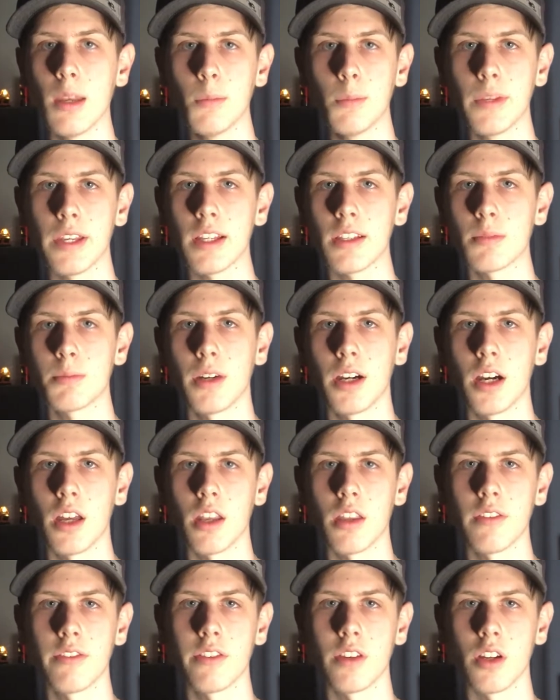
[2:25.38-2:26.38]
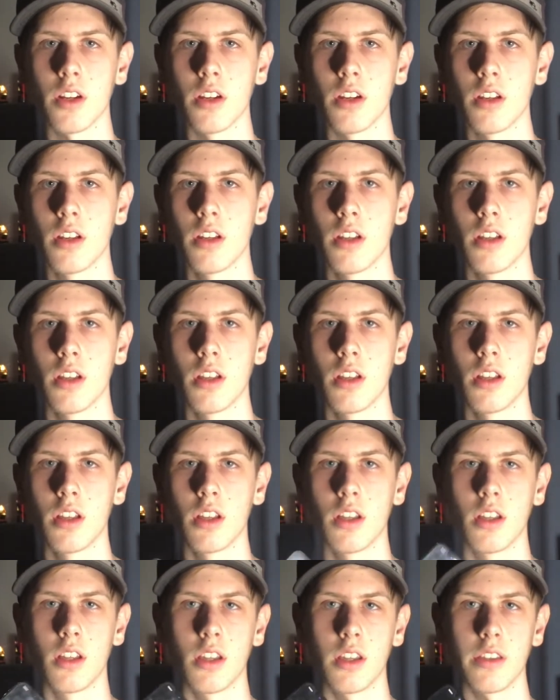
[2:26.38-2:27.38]
biggest part of the phone,
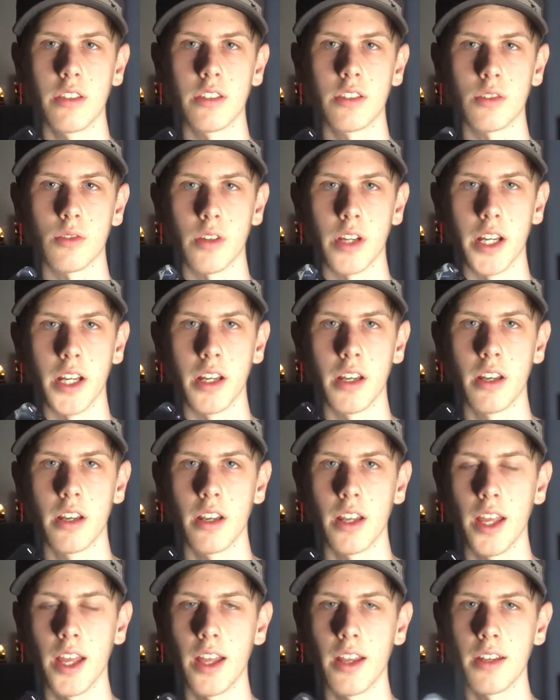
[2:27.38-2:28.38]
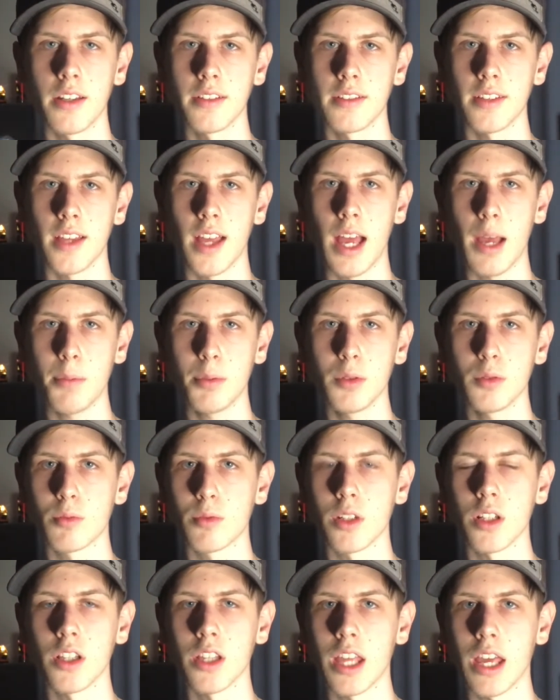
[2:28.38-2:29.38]
the screen. And Apple
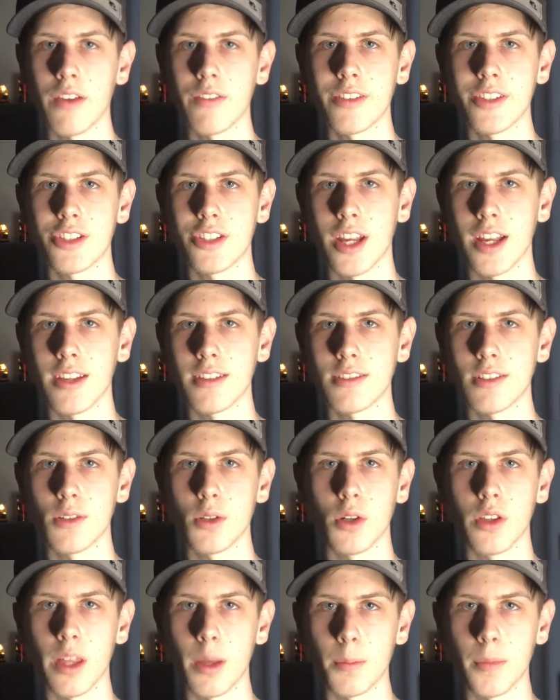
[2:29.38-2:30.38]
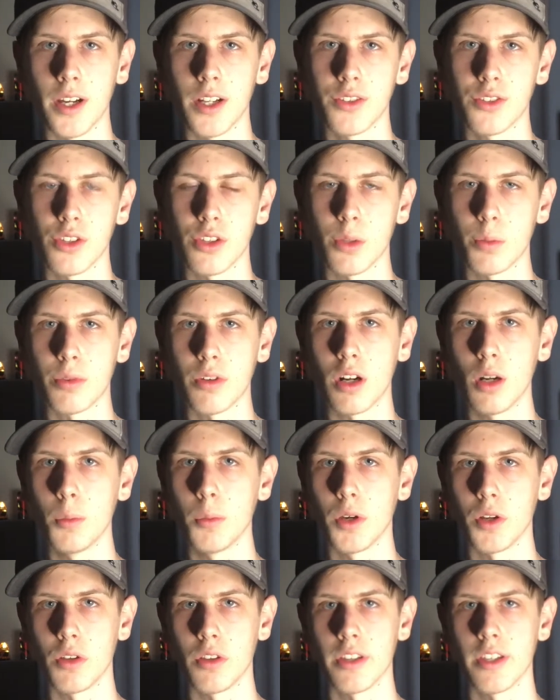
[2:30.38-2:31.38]
really haven't changed it all that much on the Pro
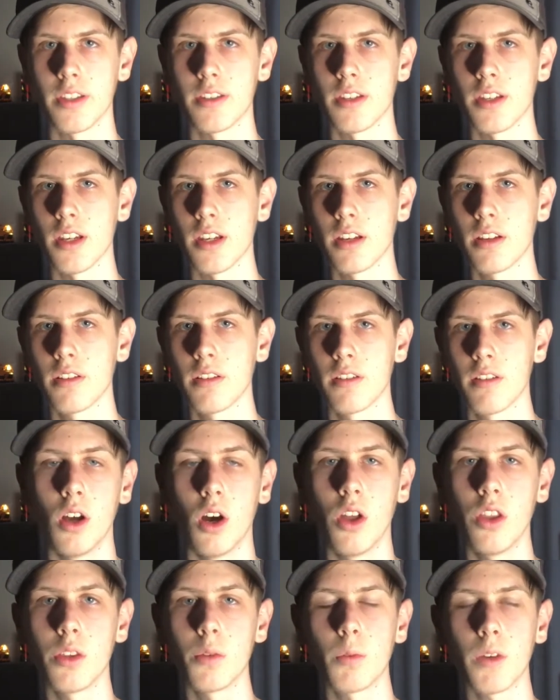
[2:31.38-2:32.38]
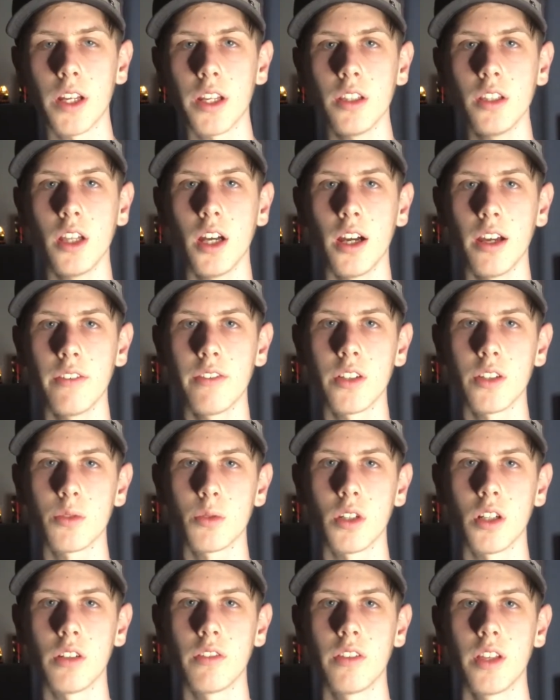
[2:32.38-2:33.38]
model this year. On the regular iPhone
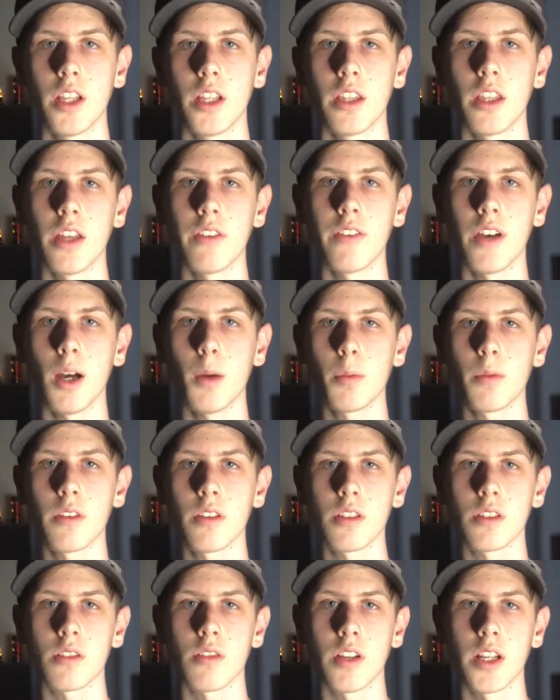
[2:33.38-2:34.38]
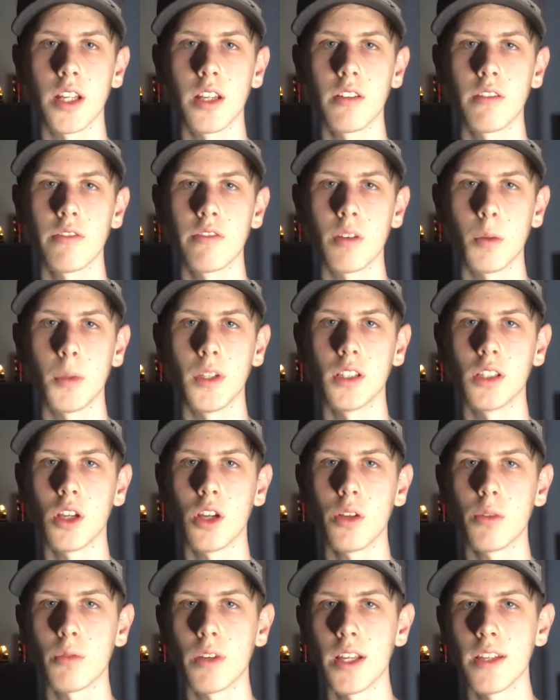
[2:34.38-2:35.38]
12, they've upped the screen from a
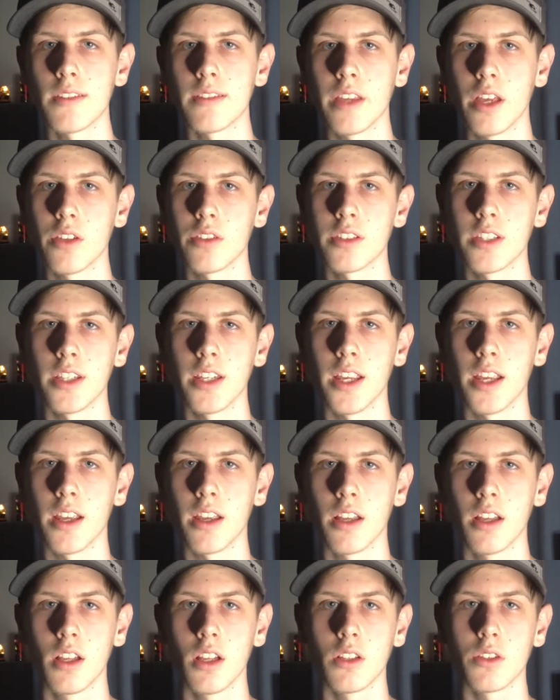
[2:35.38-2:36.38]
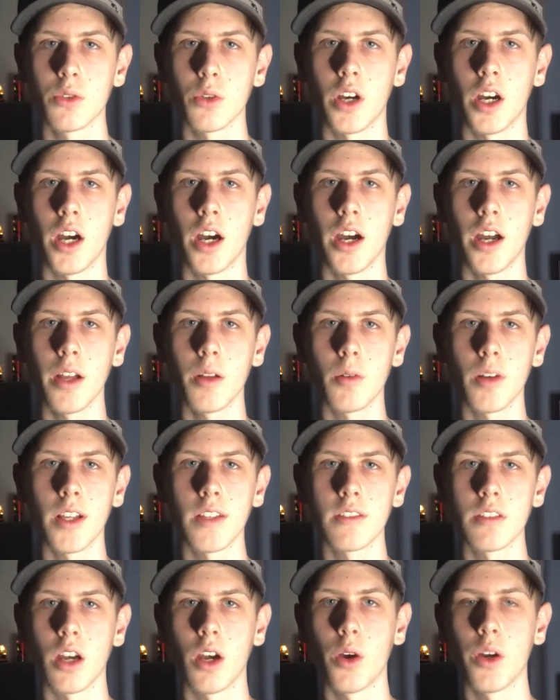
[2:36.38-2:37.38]
low-res LCD to a
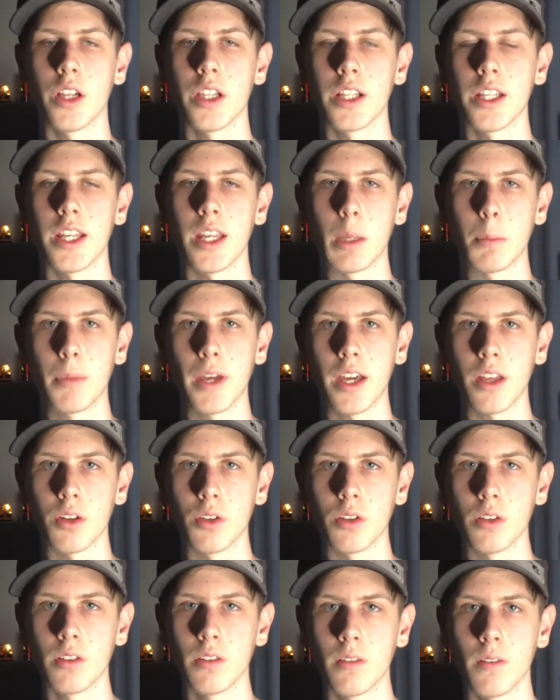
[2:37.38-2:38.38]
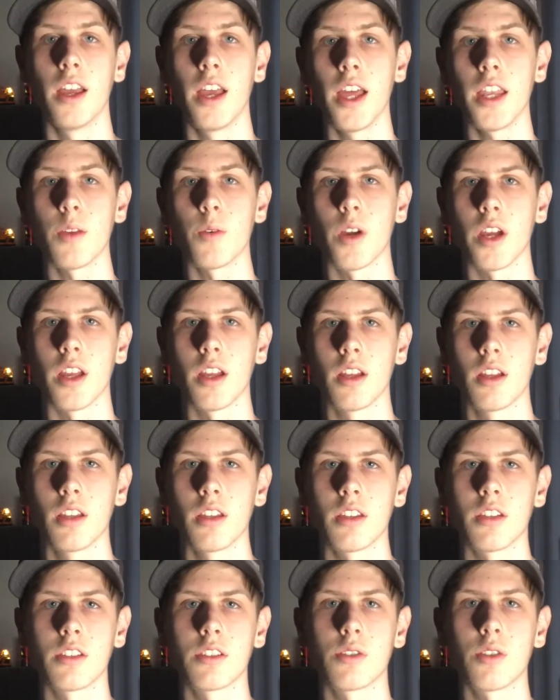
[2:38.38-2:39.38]
high-res OLED panel. Anyway,
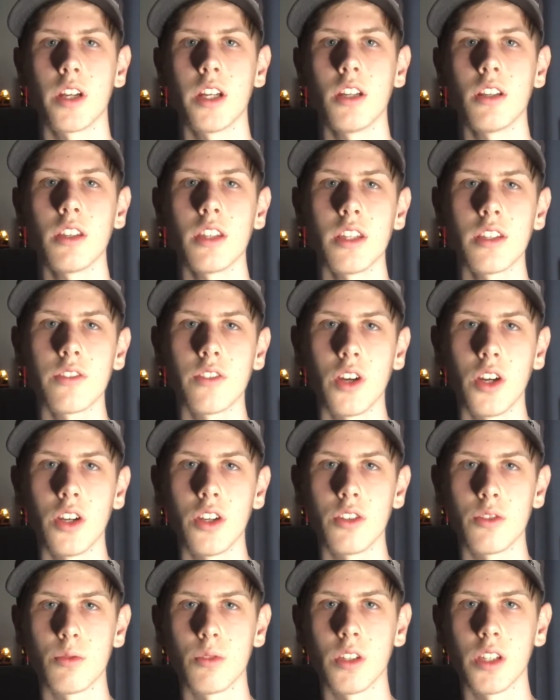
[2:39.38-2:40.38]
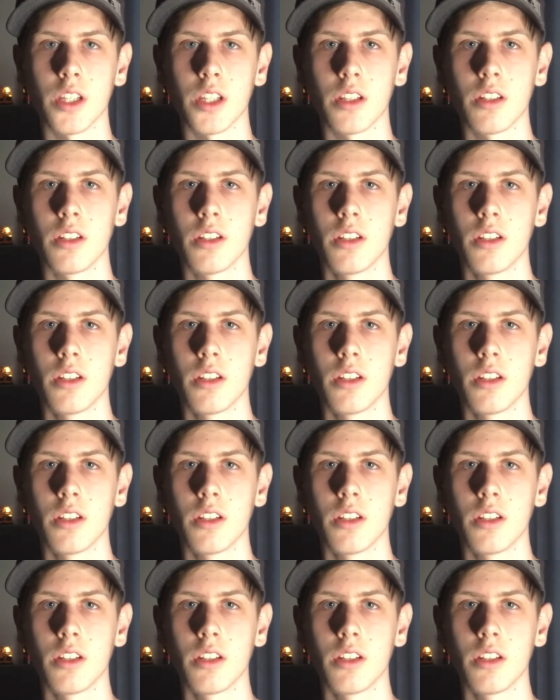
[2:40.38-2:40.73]
the screen on this phone is really good.